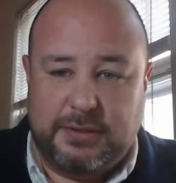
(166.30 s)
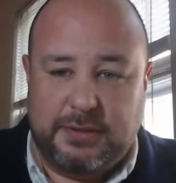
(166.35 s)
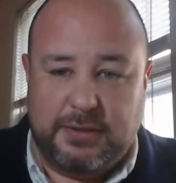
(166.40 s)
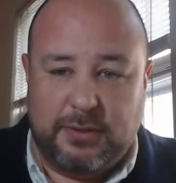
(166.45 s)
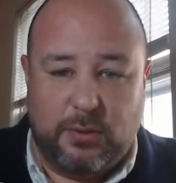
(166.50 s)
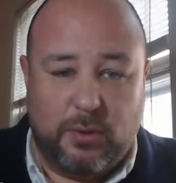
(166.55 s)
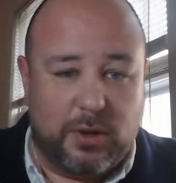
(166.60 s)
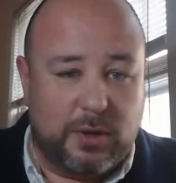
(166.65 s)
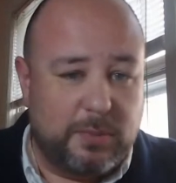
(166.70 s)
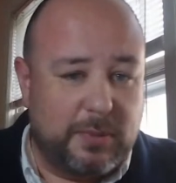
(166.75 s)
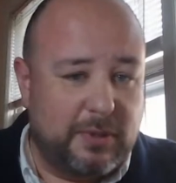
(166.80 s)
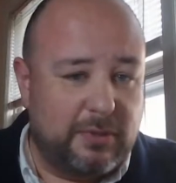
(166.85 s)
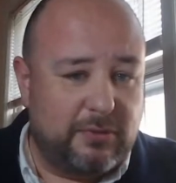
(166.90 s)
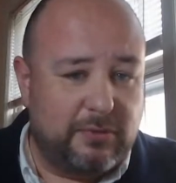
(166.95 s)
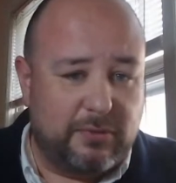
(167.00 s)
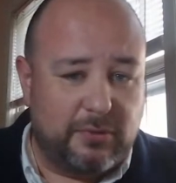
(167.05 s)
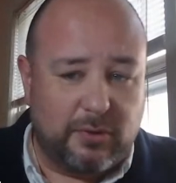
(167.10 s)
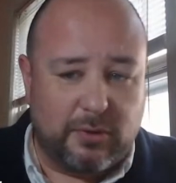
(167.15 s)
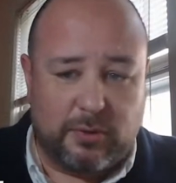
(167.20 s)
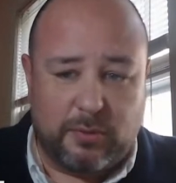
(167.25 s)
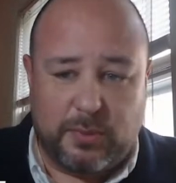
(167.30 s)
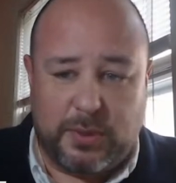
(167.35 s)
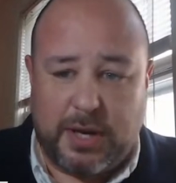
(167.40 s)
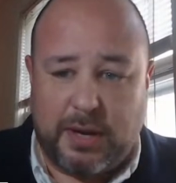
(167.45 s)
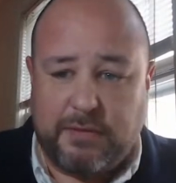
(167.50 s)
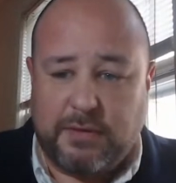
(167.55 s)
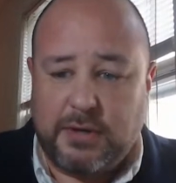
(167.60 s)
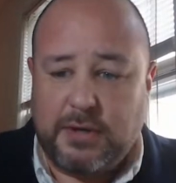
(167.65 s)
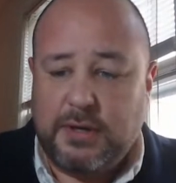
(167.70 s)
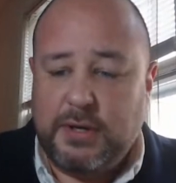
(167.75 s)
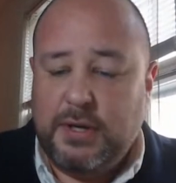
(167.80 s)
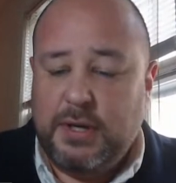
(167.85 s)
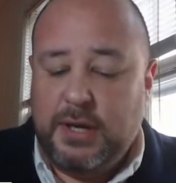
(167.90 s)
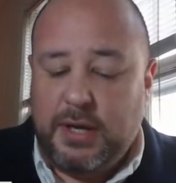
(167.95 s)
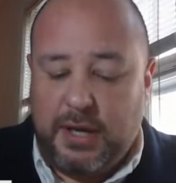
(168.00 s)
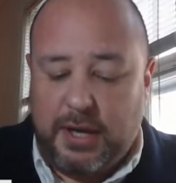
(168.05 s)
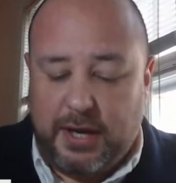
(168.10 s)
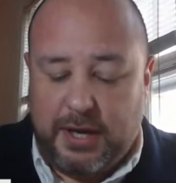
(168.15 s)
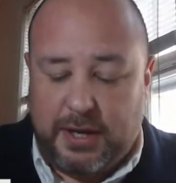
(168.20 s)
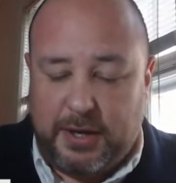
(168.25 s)
Ornaments or whatever.
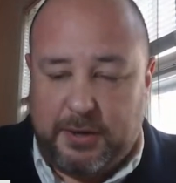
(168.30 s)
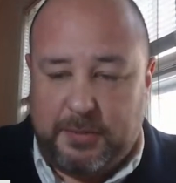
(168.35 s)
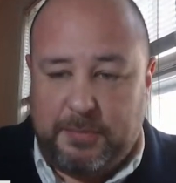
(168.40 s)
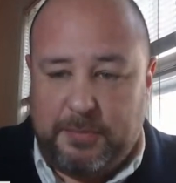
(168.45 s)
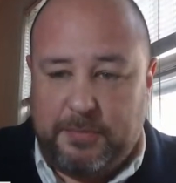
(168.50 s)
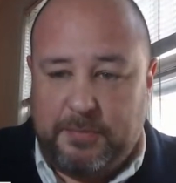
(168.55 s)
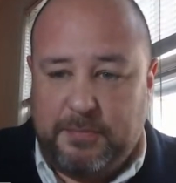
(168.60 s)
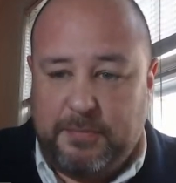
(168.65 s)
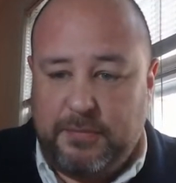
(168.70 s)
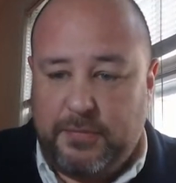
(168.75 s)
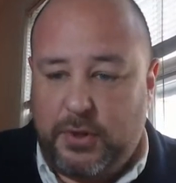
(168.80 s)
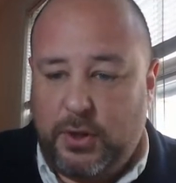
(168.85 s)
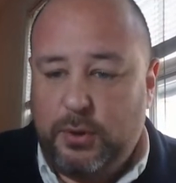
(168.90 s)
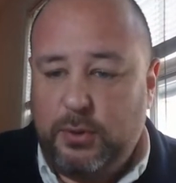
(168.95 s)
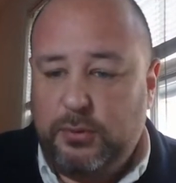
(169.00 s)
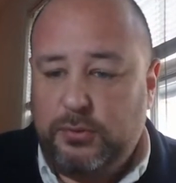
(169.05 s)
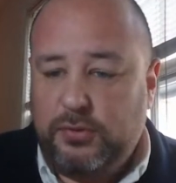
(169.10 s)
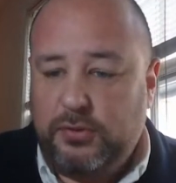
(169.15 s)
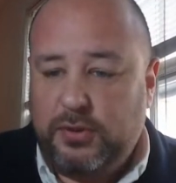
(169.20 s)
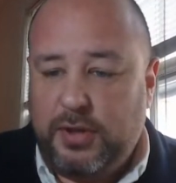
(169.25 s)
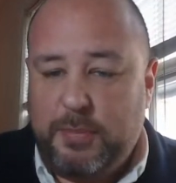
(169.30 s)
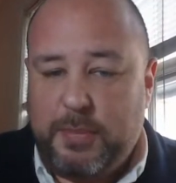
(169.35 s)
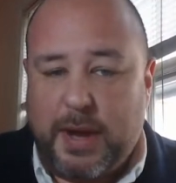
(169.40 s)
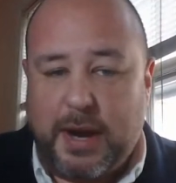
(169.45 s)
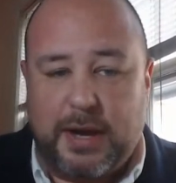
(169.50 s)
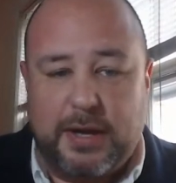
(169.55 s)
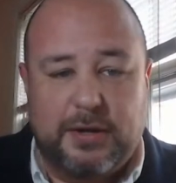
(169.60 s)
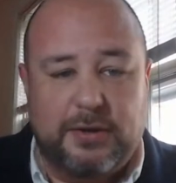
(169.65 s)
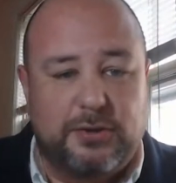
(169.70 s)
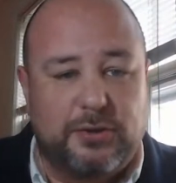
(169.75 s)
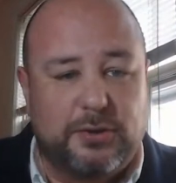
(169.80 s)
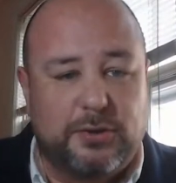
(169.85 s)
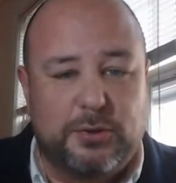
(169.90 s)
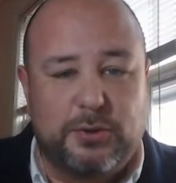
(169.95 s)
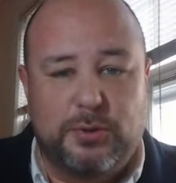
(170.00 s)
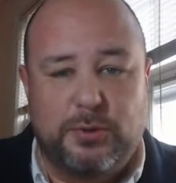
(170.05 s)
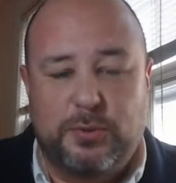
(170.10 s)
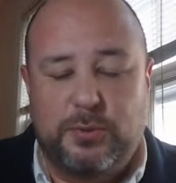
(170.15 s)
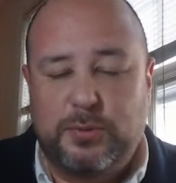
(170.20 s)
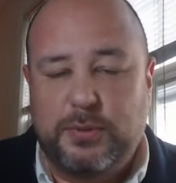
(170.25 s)
Those, I'm not going to
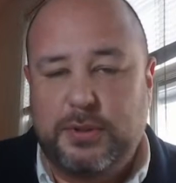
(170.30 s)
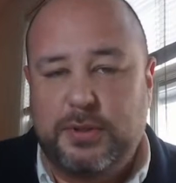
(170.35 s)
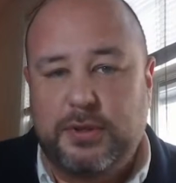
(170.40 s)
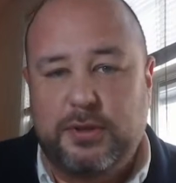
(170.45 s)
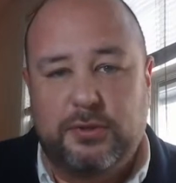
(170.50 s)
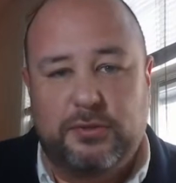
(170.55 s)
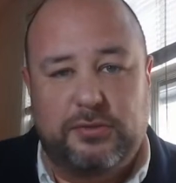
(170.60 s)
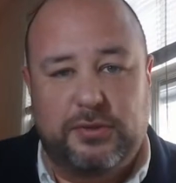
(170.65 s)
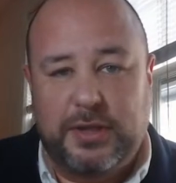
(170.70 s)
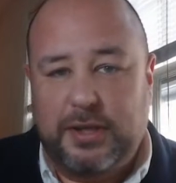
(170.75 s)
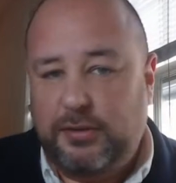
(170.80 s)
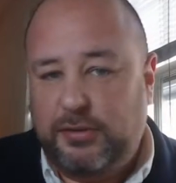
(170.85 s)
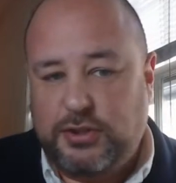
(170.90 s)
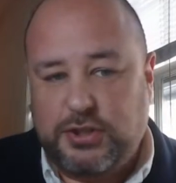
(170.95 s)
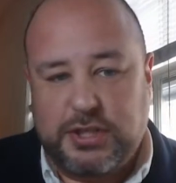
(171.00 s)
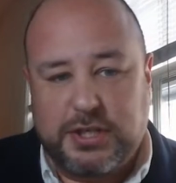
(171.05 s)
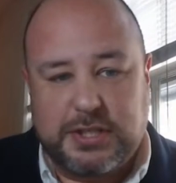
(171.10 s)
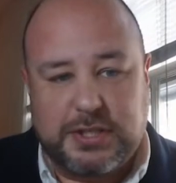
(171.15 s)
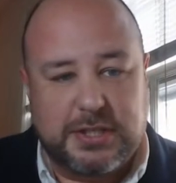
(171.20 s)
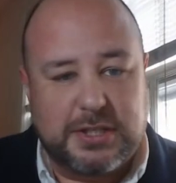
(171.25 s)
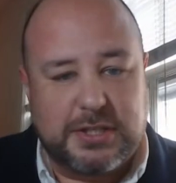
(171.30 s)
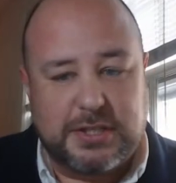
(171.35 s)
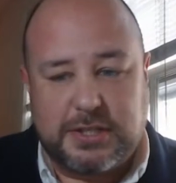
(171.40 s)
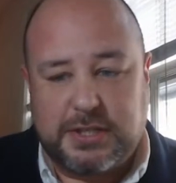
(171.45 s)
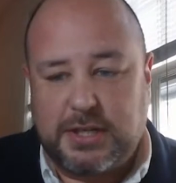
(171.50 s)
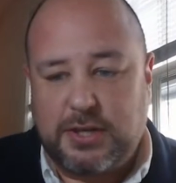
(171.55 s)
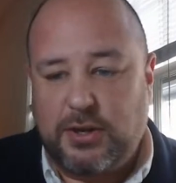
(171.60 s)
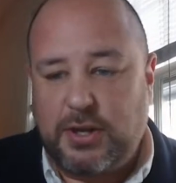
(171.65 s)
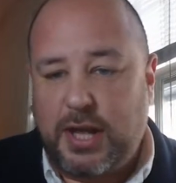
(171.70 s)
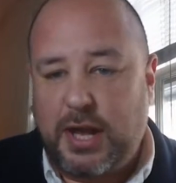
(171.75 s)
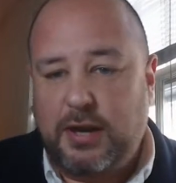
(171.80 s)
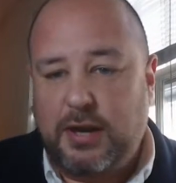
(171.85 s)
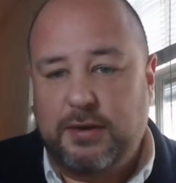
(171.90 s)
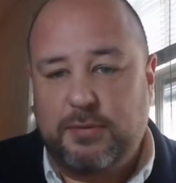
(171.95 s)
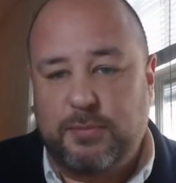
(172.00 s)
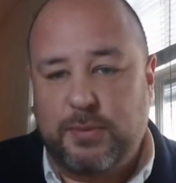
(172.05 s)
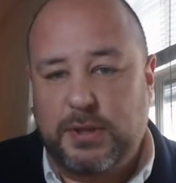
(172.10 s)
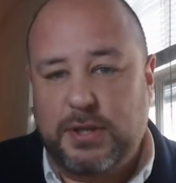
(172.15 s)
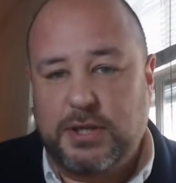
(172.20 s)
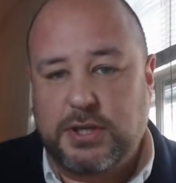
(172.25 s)
do the little scenes of Jesus and all that
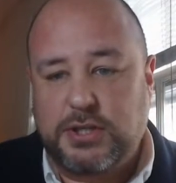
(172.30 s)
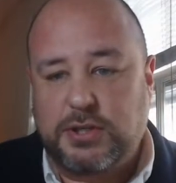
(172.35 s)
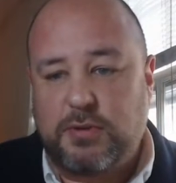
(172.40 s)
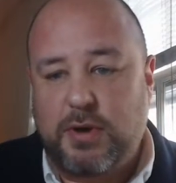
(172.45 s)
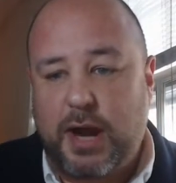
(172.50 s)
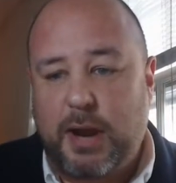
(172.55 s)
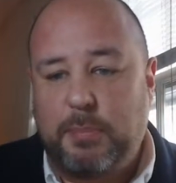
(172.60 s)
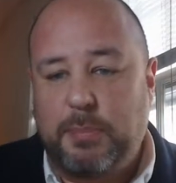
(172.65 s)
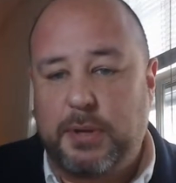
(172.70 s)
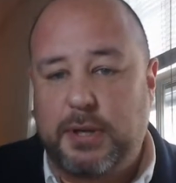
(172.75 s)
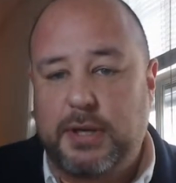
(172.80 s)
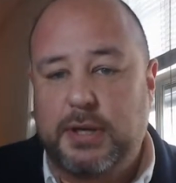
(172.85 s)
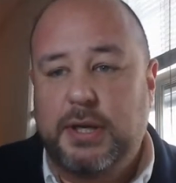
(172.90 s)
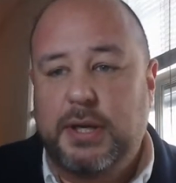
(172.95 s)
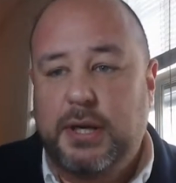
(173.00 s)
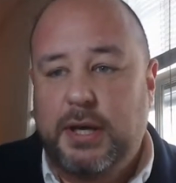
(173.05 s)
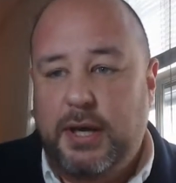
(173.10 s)
religious crap, but